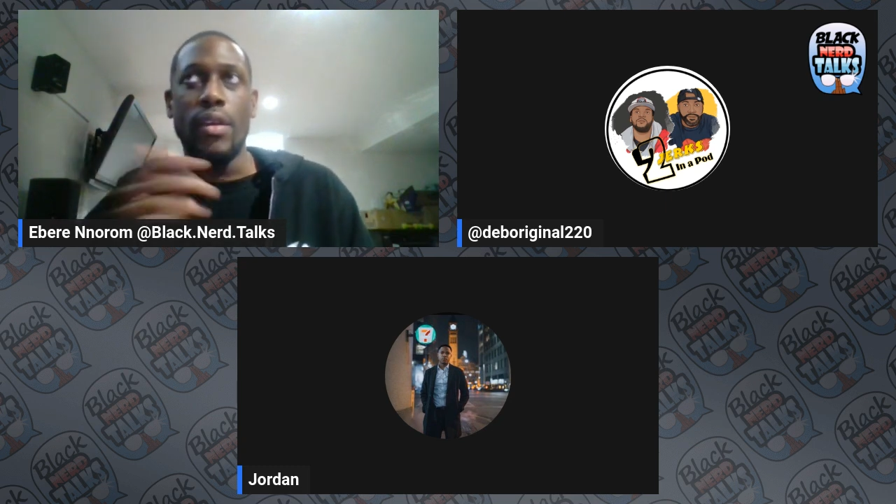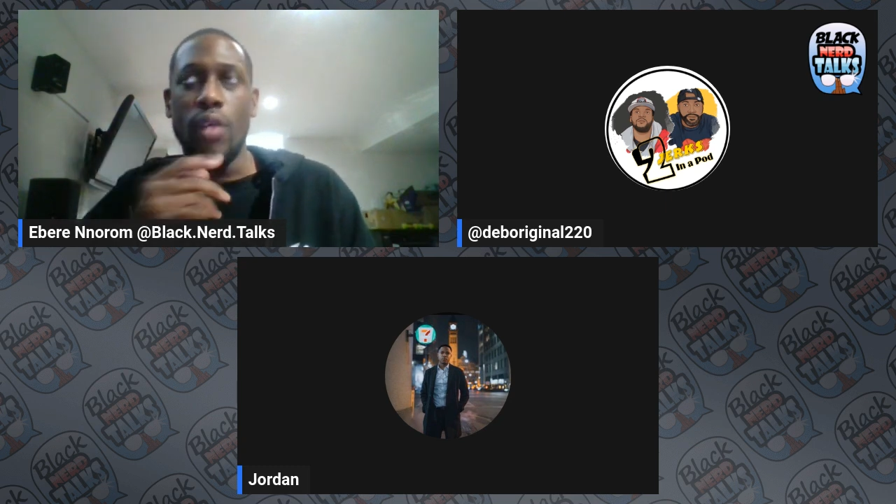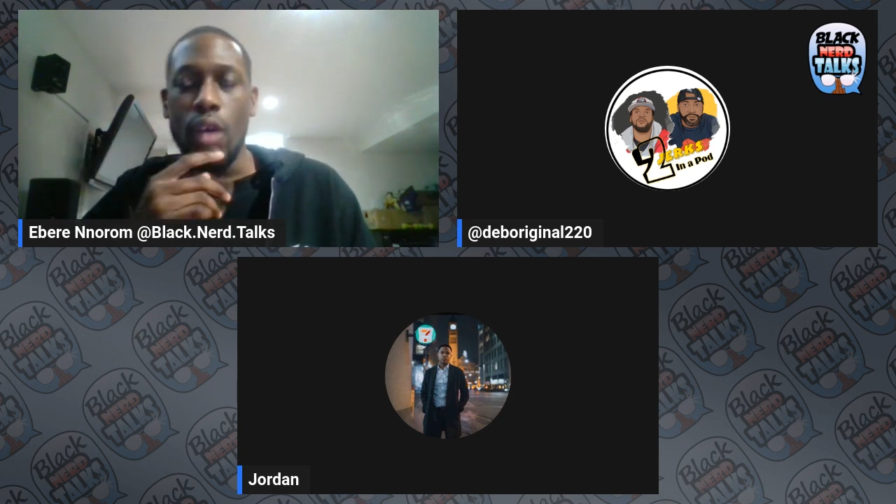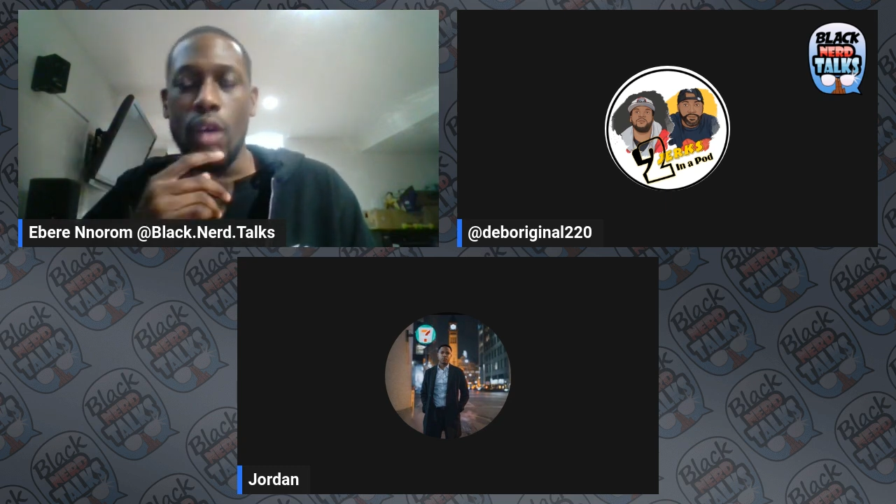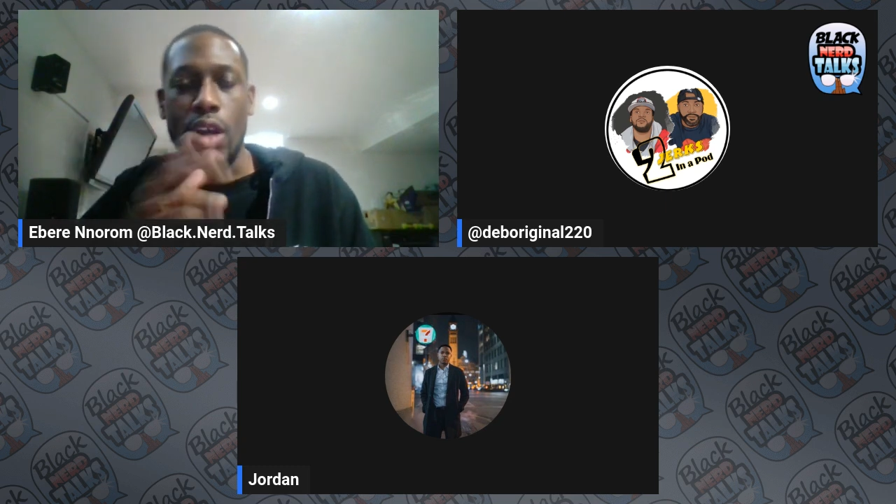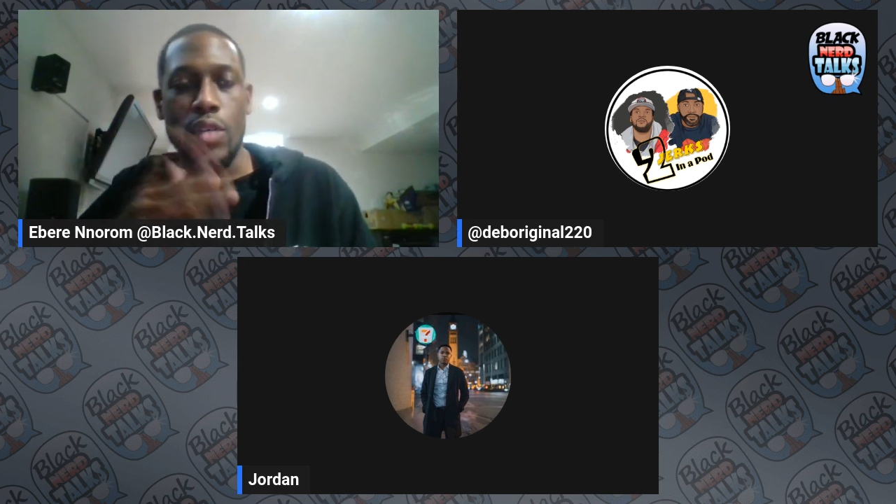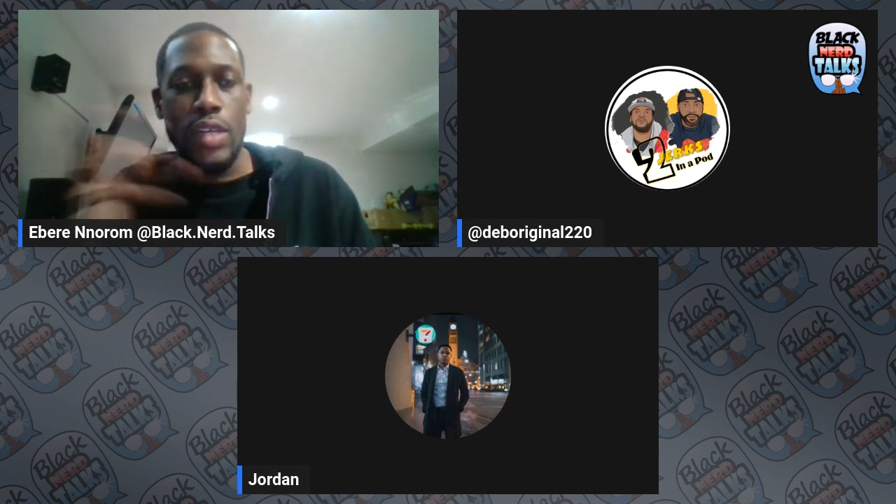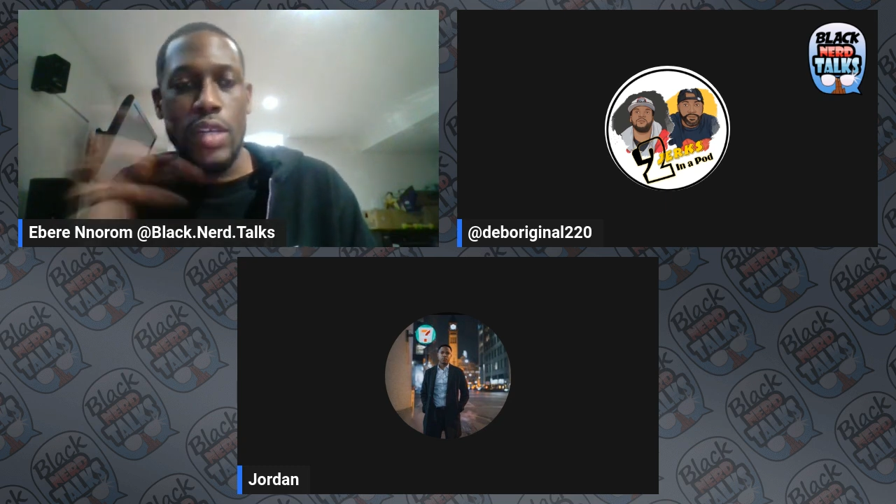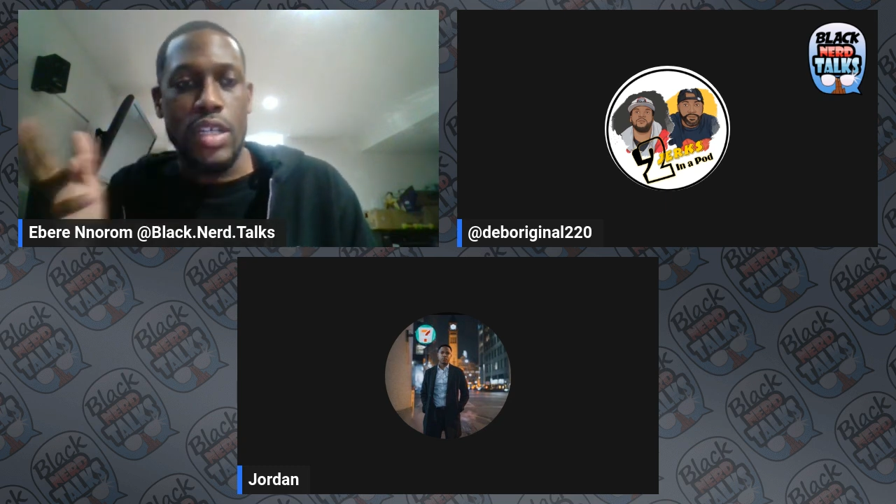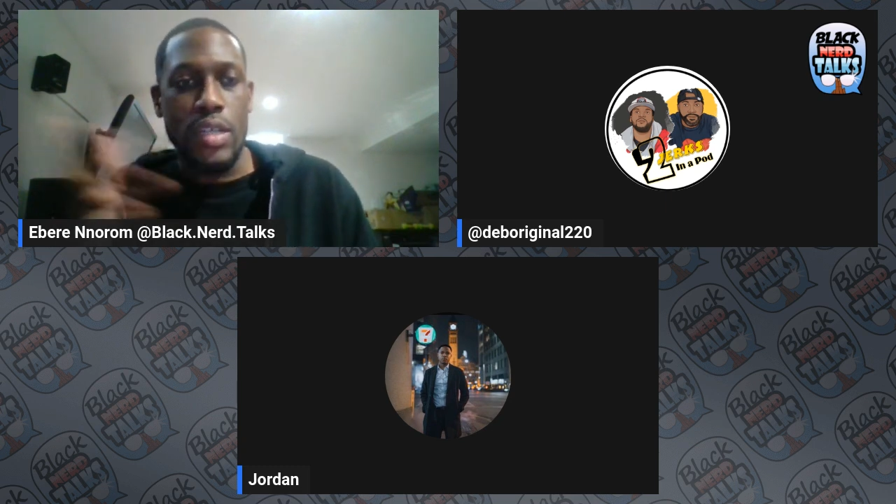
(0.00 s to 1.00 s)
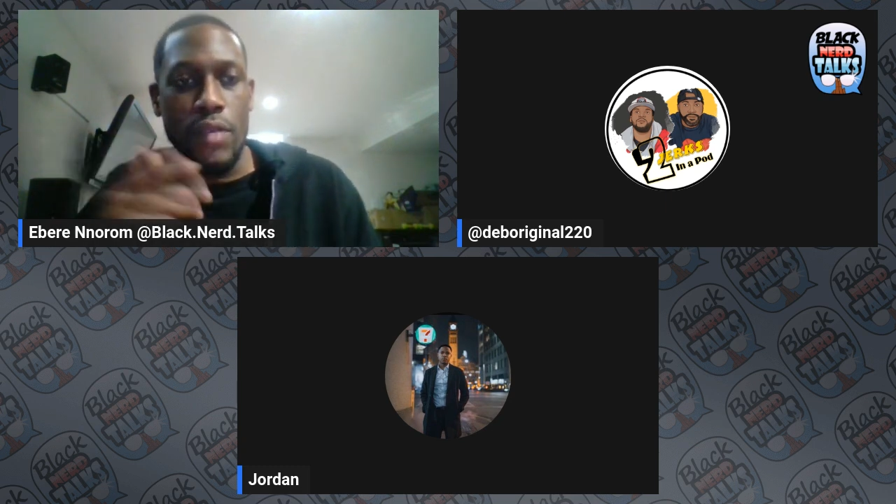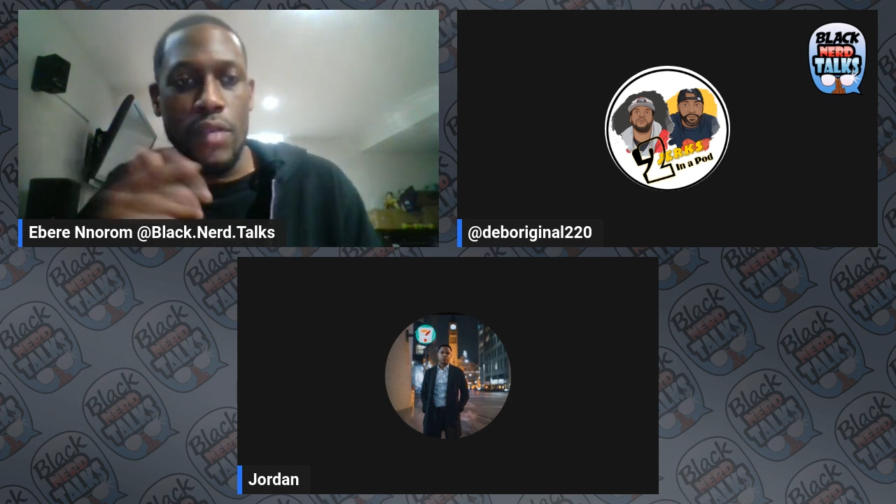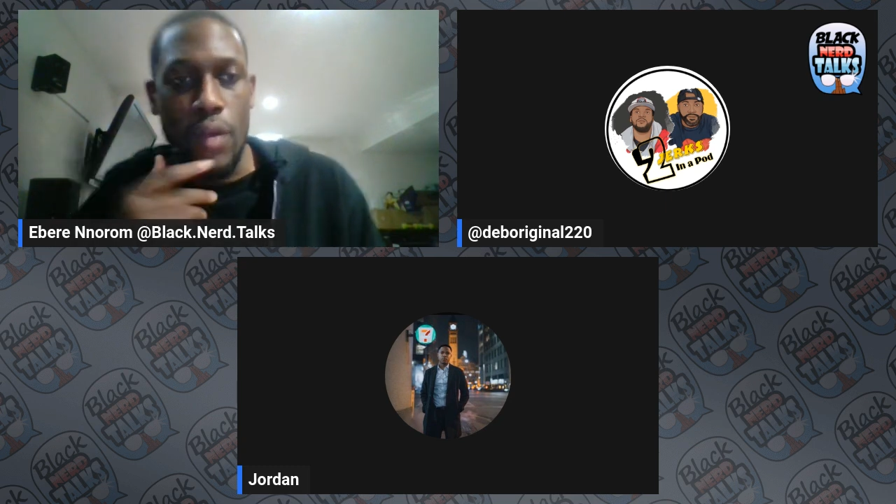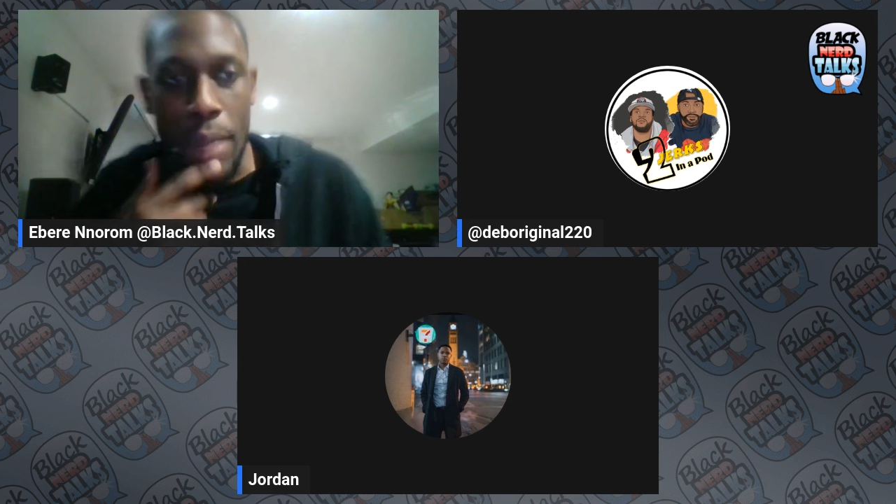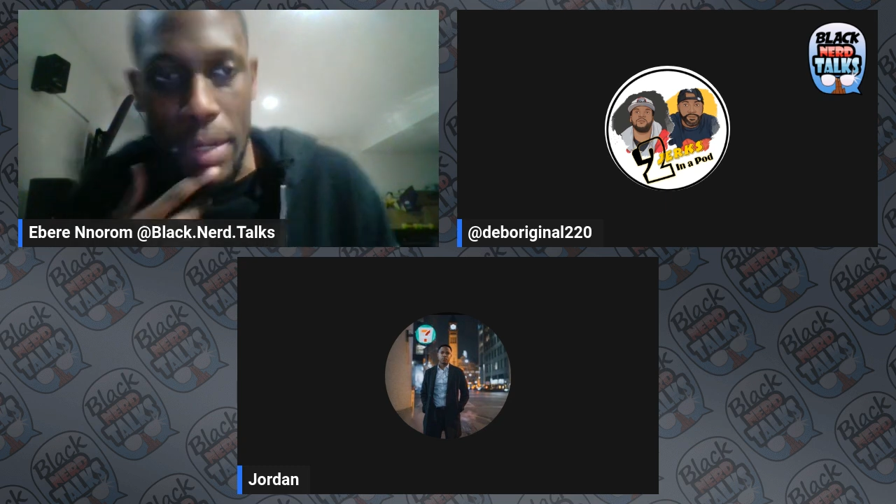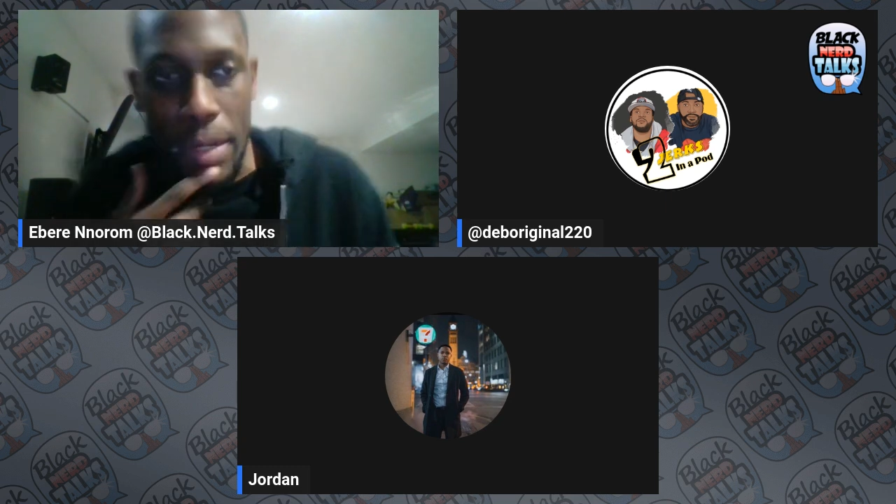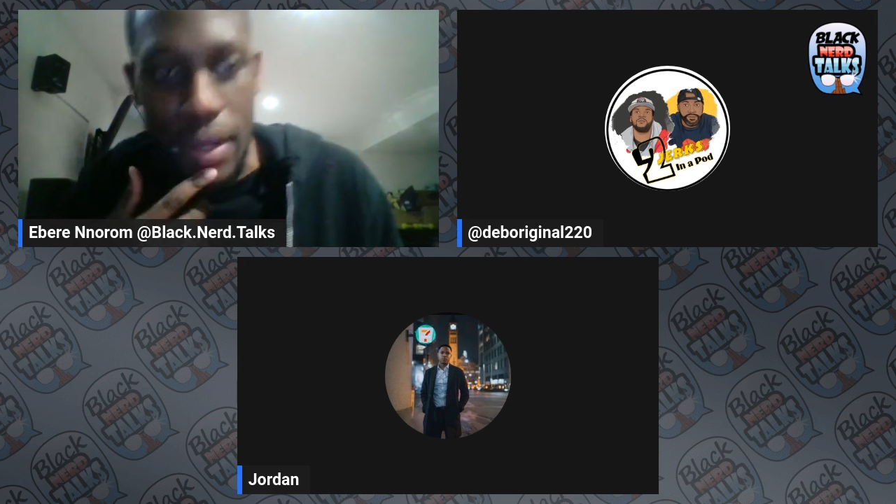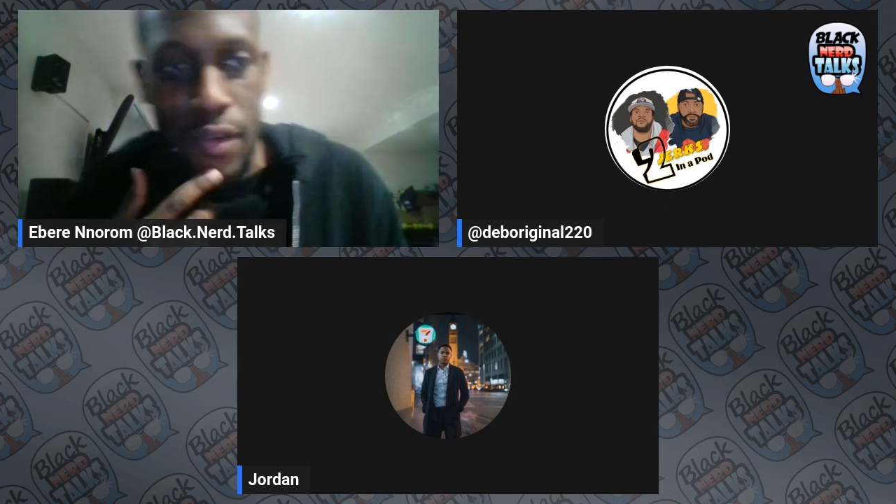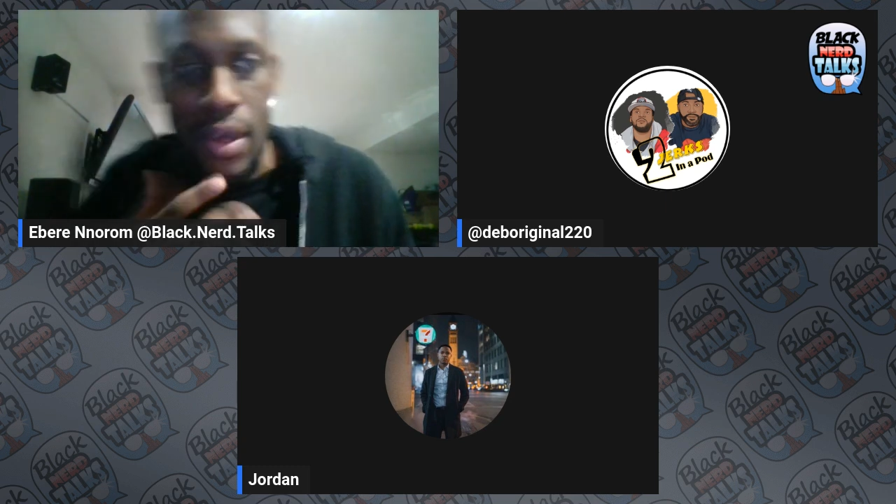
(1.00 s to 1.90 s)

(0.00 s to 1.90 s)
Okarun's relationship really reminded me of.